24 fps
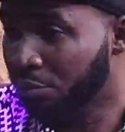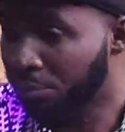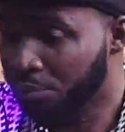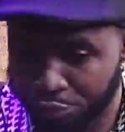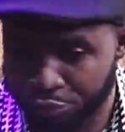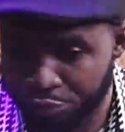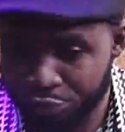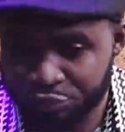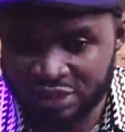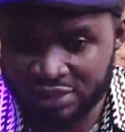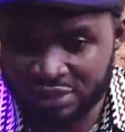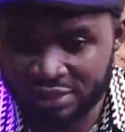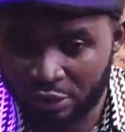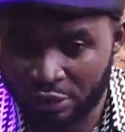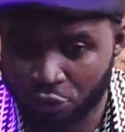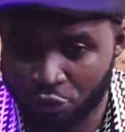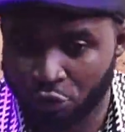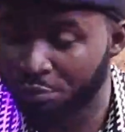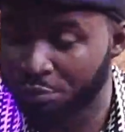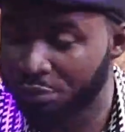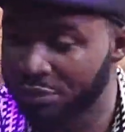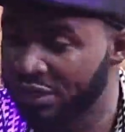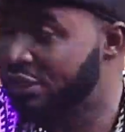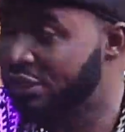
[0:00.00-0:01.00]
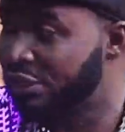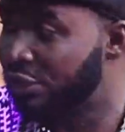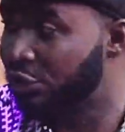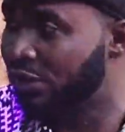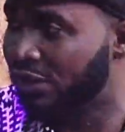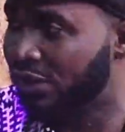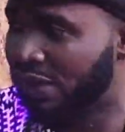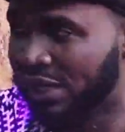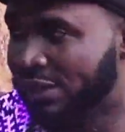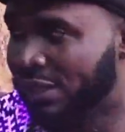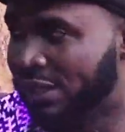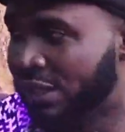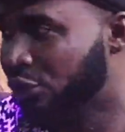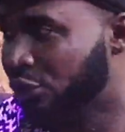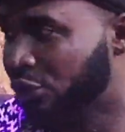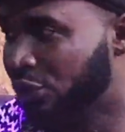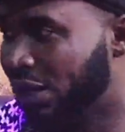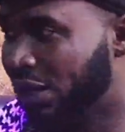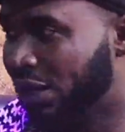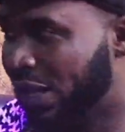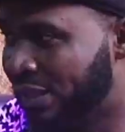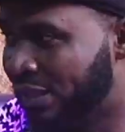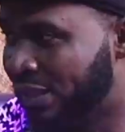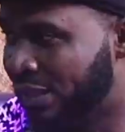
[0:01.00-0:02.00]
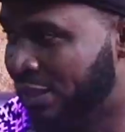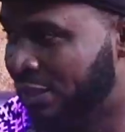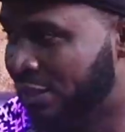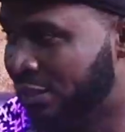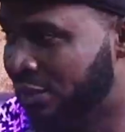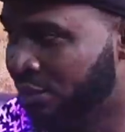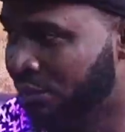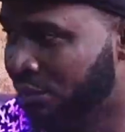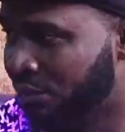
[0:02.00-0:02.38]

Putting a community under tension like this.